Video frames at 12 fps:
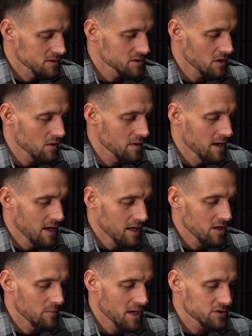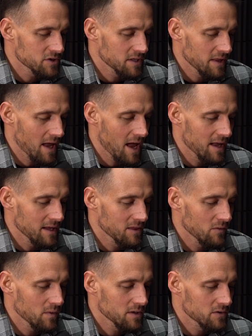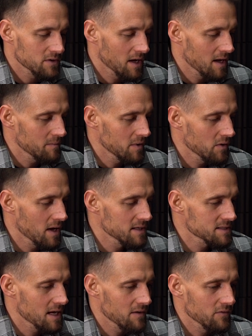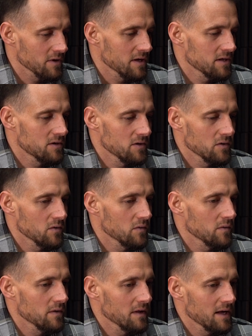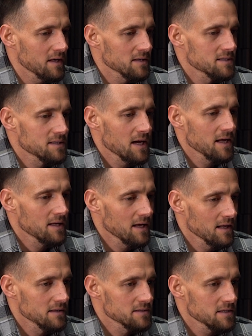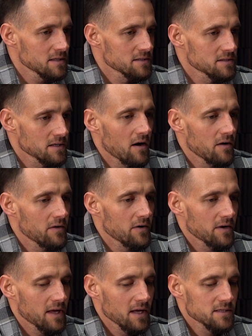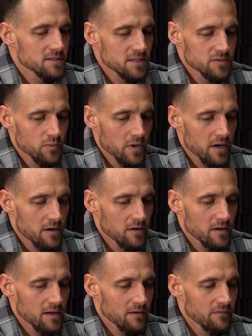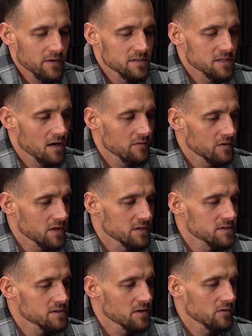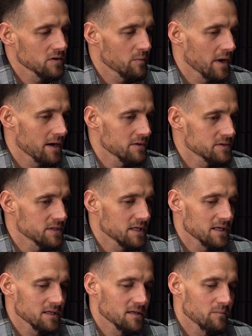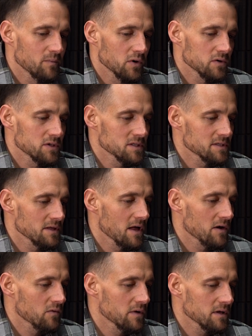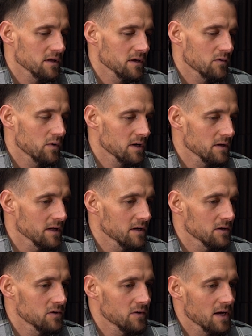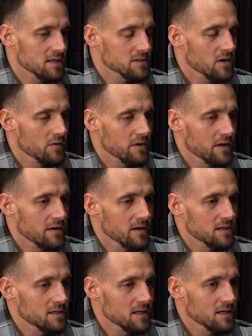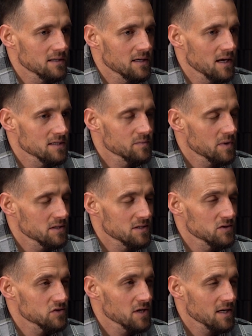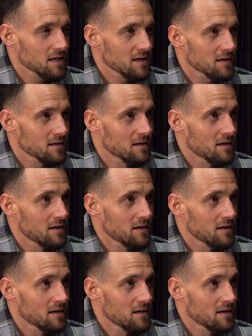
So you mentioned that in the wintertime, you guys can't really do like a site analysis. Are there cases where if it's covered in snow and the buyer's needing to purchase a lot quickly, could you guys go in there and dig test pits and check it?